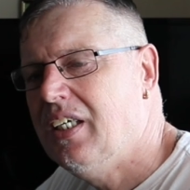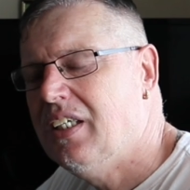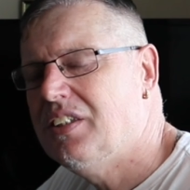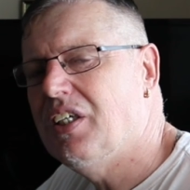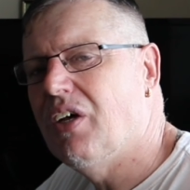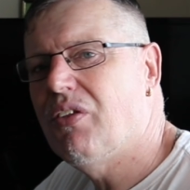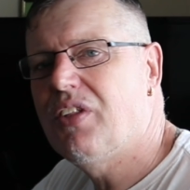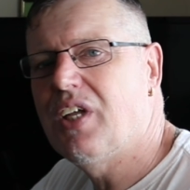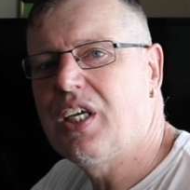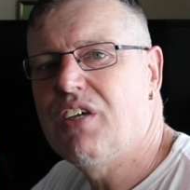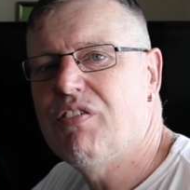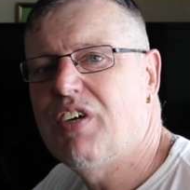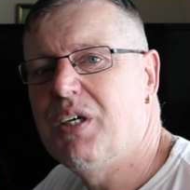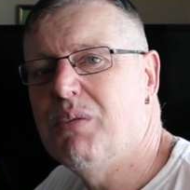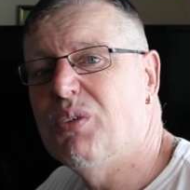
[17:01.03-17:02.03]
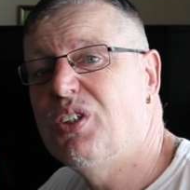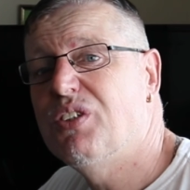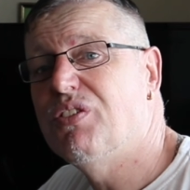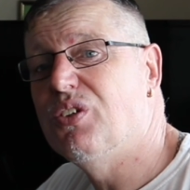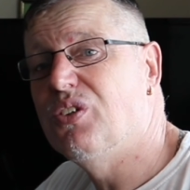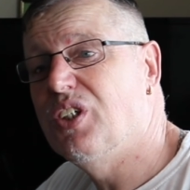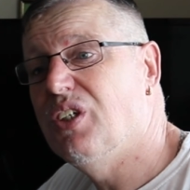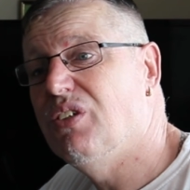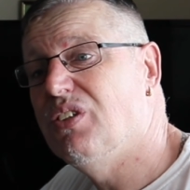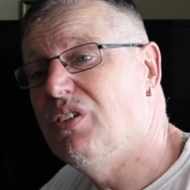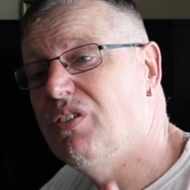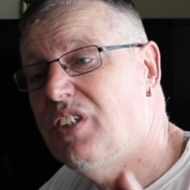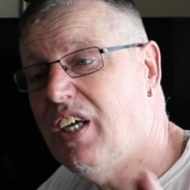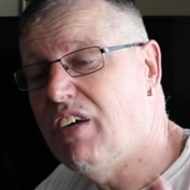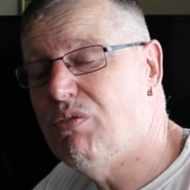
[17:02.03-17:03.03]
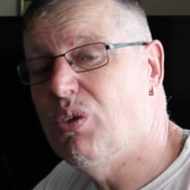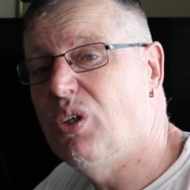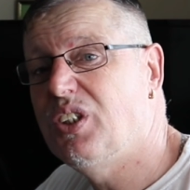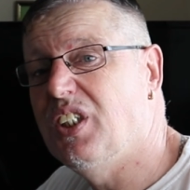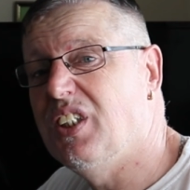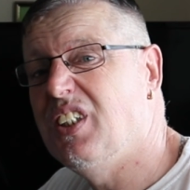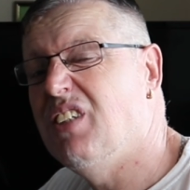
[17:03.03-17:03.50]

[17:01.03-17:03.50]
So thank you very much for all you who've kept watching.